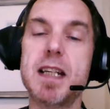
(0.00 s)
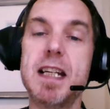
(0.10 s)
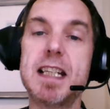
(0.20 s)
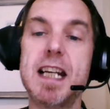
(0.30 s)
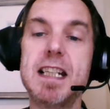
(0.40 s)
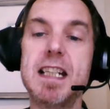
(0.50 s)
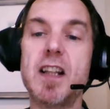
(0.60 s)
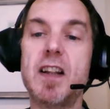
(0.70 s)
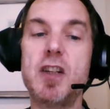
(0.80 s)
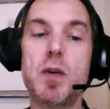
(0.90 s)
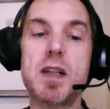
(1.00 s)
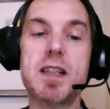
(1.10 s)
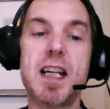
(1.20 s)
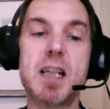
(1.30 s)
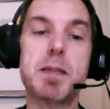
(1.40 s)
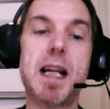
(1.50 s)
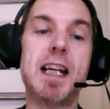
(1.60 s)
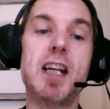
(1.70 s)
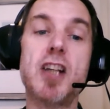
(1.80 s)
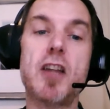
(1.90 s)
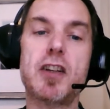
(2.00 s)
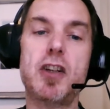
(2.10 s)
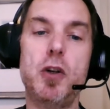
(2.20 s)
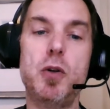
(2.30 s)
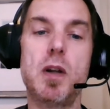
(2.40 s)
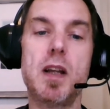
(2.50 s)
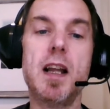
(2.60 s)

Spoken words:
indicating that the USA is planning another coup,